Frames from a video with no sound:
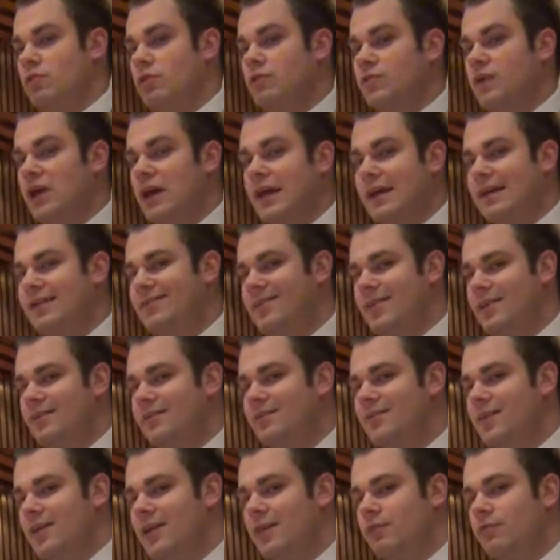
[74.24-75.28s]
You have 8
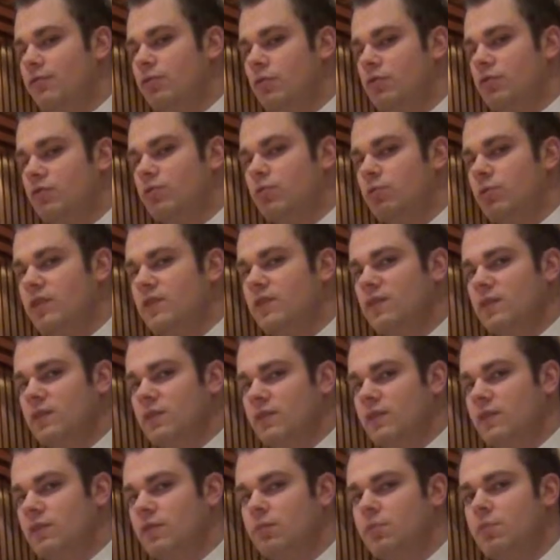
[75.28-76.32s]
and 10 for the Riesling.
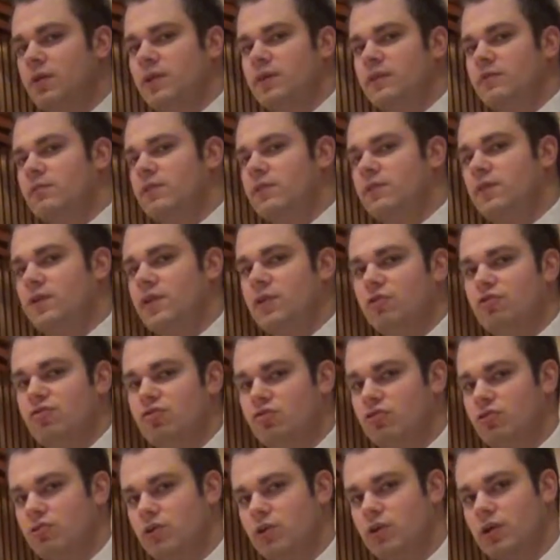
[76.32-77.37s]
It's the best vintage
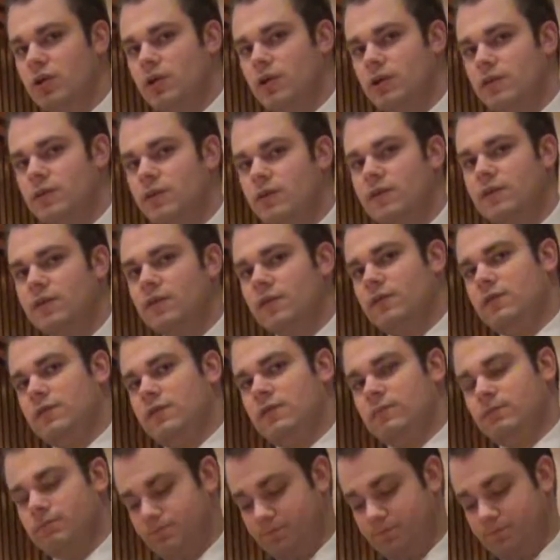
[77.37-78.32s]
in Alsace.